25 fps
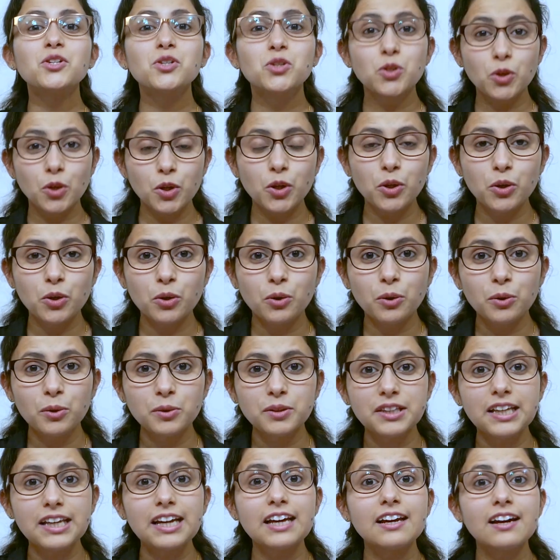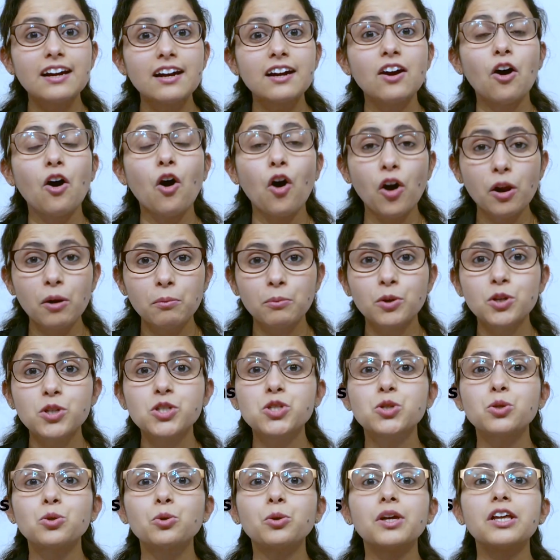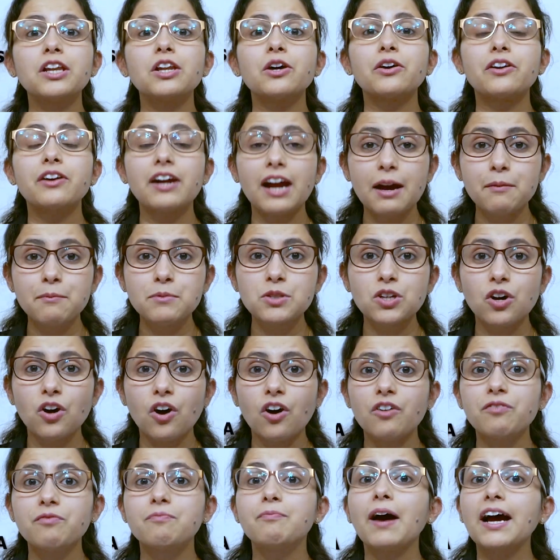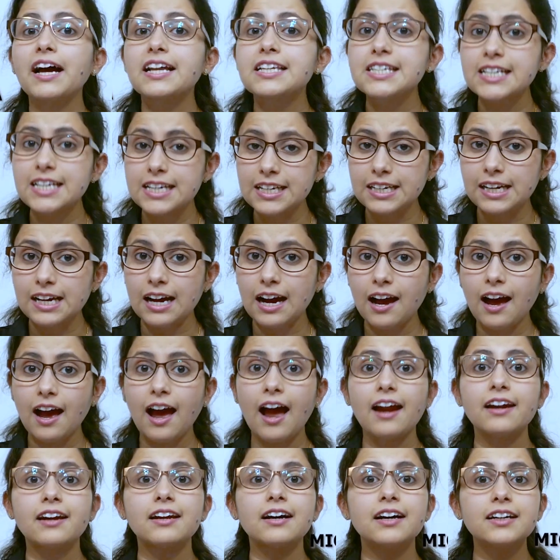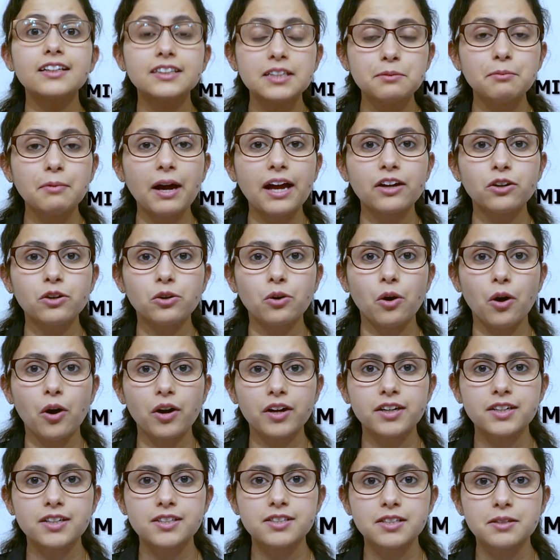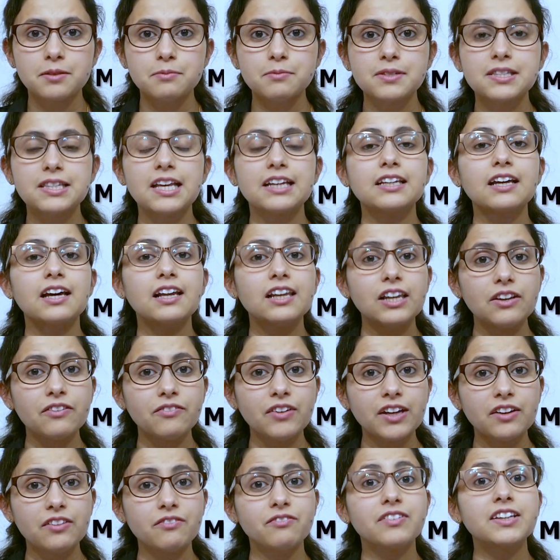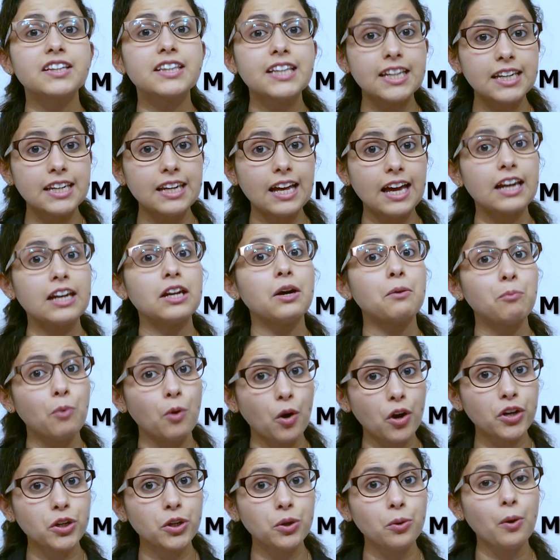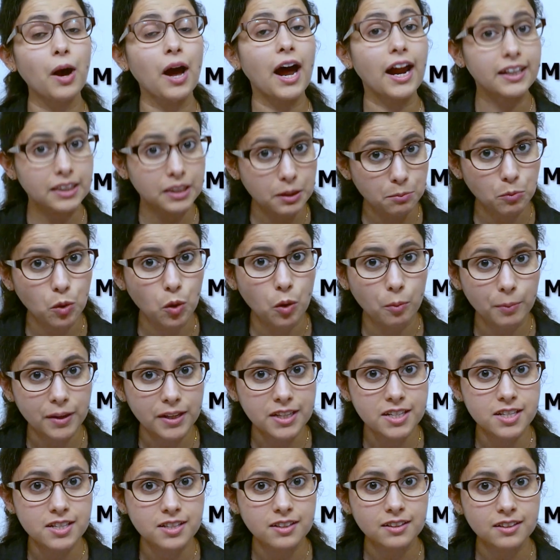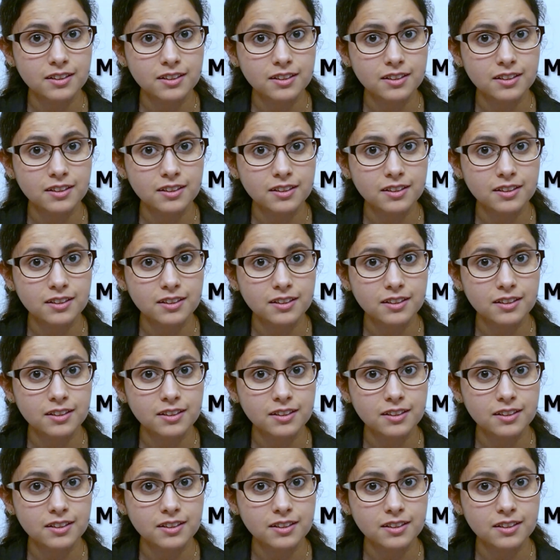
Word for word: Do you know there are almost 2 kilograms of bacteria and other microorganisms that are living within and upon you at the moment?